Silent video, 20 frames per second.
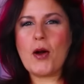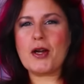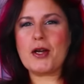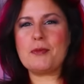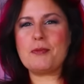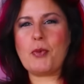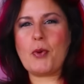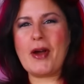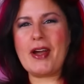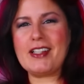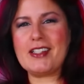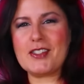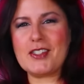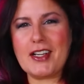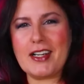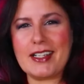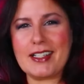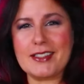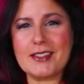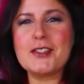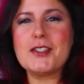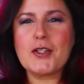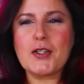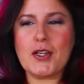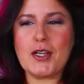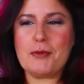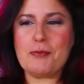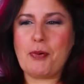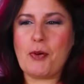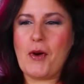Good point, sir.
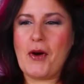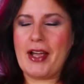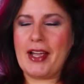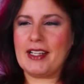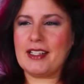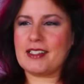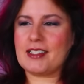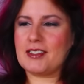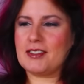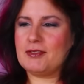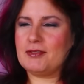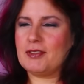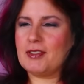Good point.